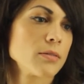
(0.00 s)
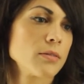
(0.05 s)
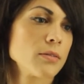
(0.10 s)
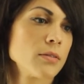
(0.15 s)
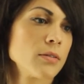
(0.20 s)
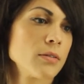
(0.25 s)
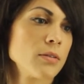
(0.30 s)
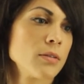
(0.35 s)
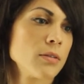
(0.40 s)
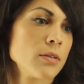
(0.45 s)

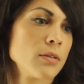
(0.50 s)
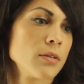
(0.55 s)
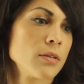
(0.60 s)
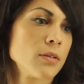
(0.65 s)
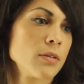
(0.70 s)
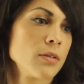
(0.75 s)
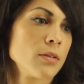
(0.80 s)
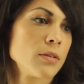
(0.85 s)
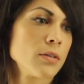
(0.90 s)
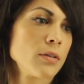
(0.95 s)

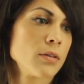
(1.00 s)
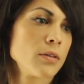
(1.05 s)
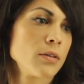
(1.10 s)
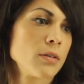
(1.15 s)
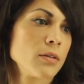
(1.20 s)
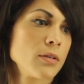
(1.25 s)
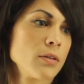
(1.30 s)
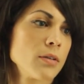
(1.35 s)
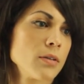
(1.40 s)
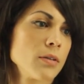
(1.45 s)

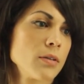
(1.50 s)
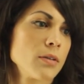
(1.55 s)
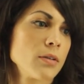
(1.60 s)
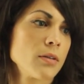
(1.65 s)
(no one is talking)